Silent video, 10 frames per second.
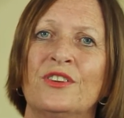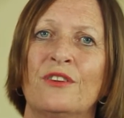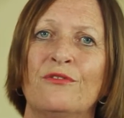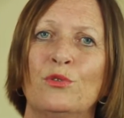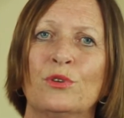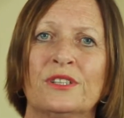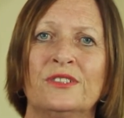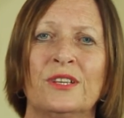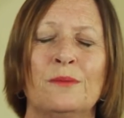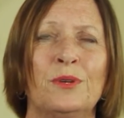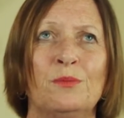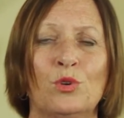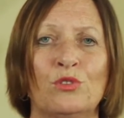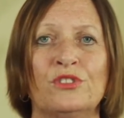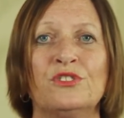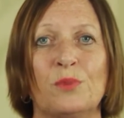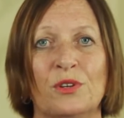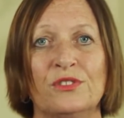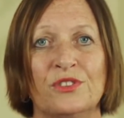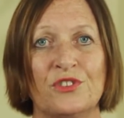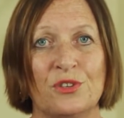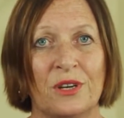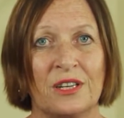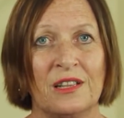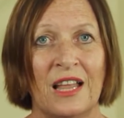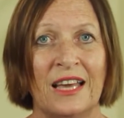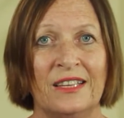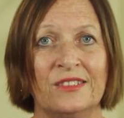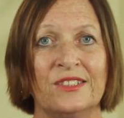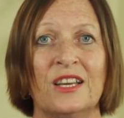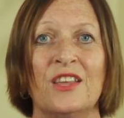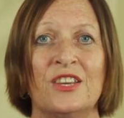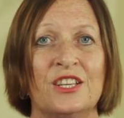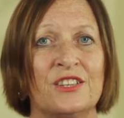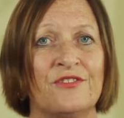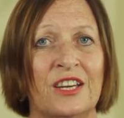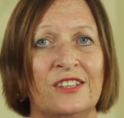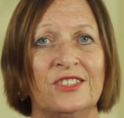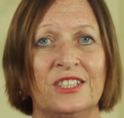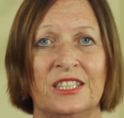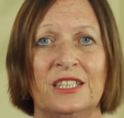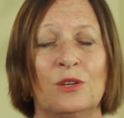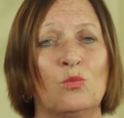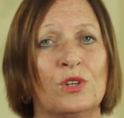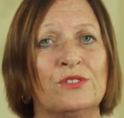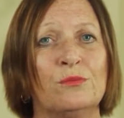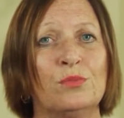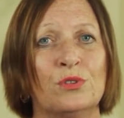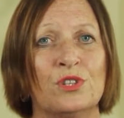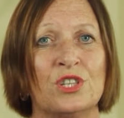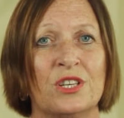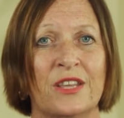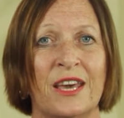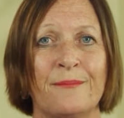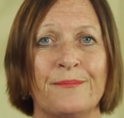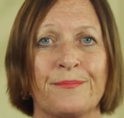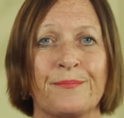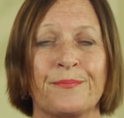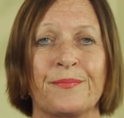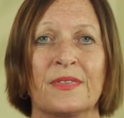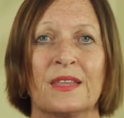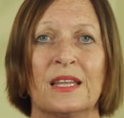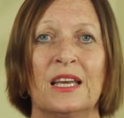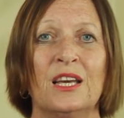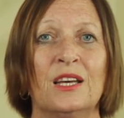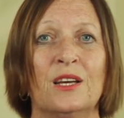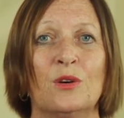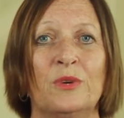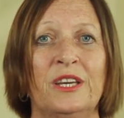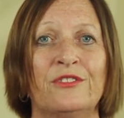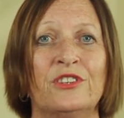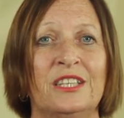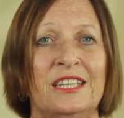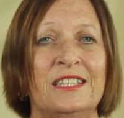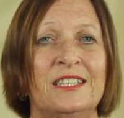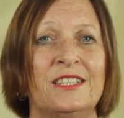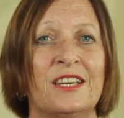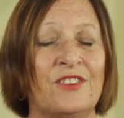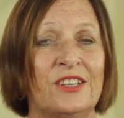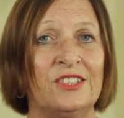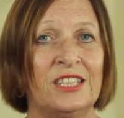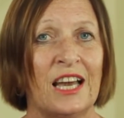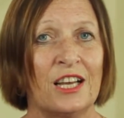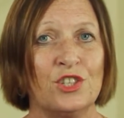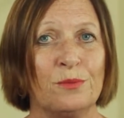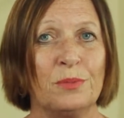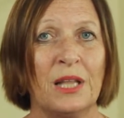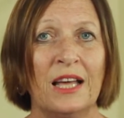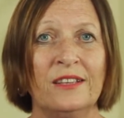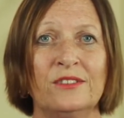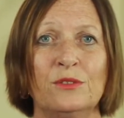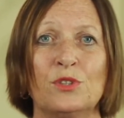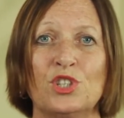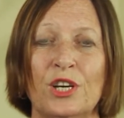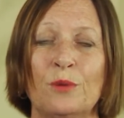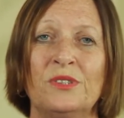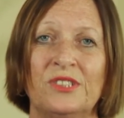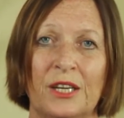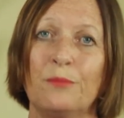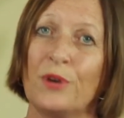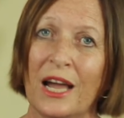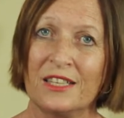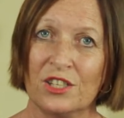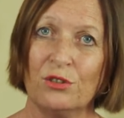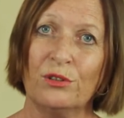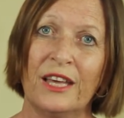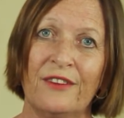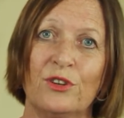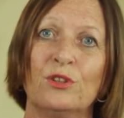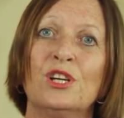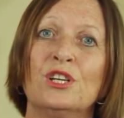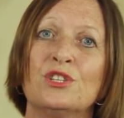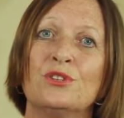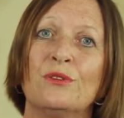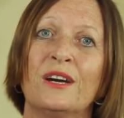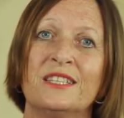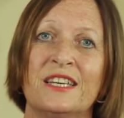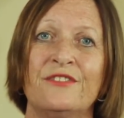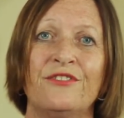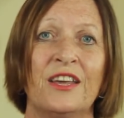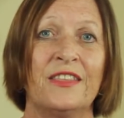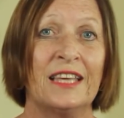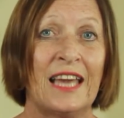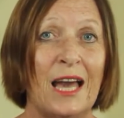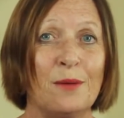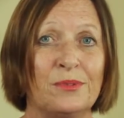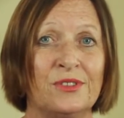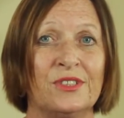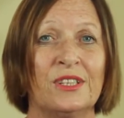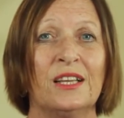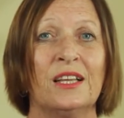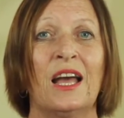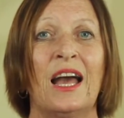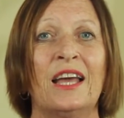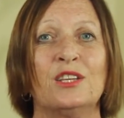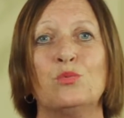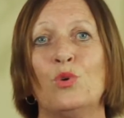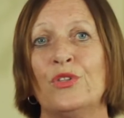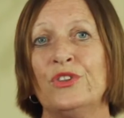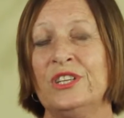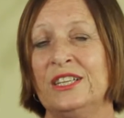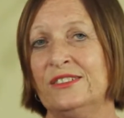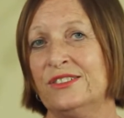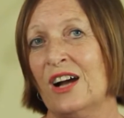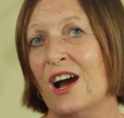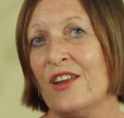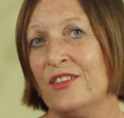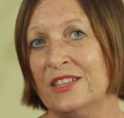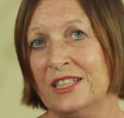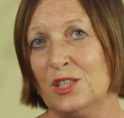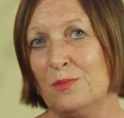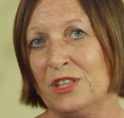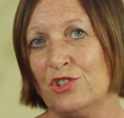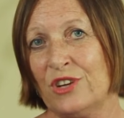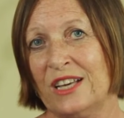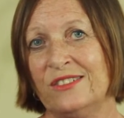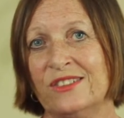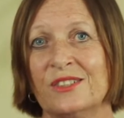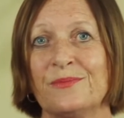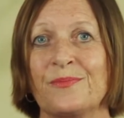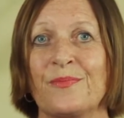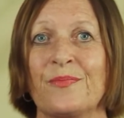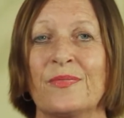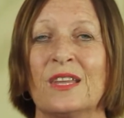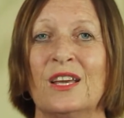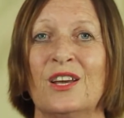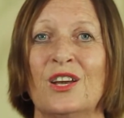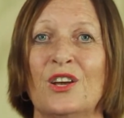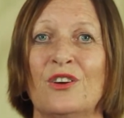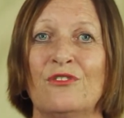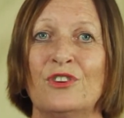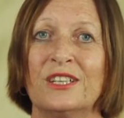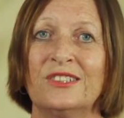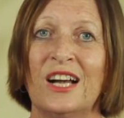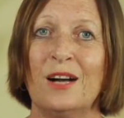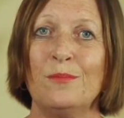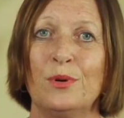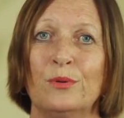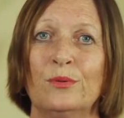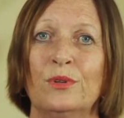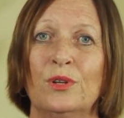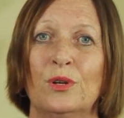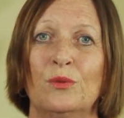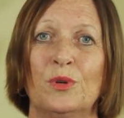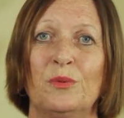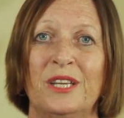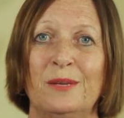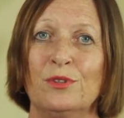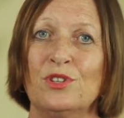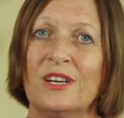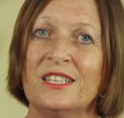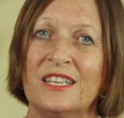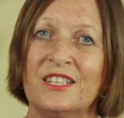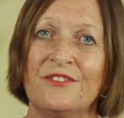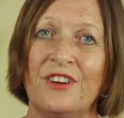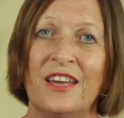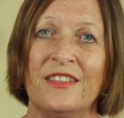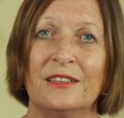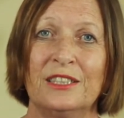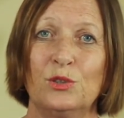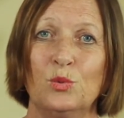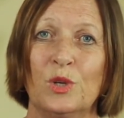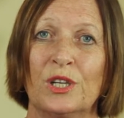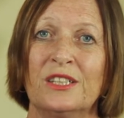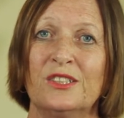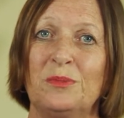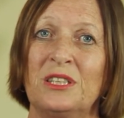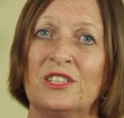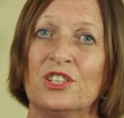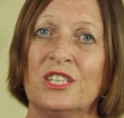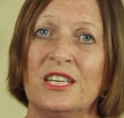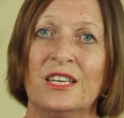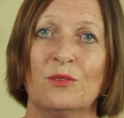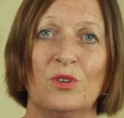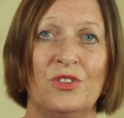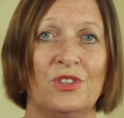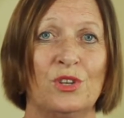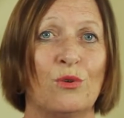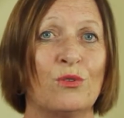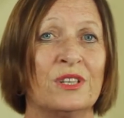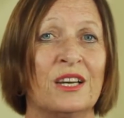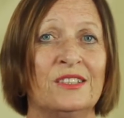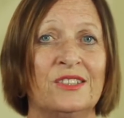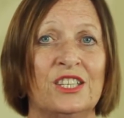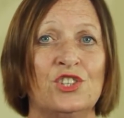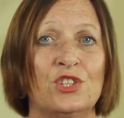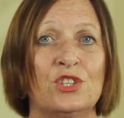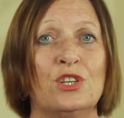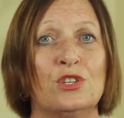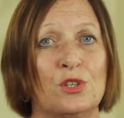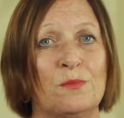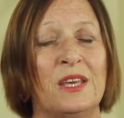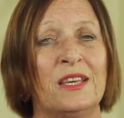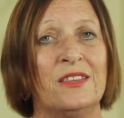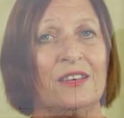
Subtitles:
our focus and be more responsive to our clients, their diversity and what's important to them. We have created diversity action plans, which help us at a practical level to identify the gaps and what the needs are that need to be addressed. For example, we were able to identify that little work has been undertaken within the organisation to make the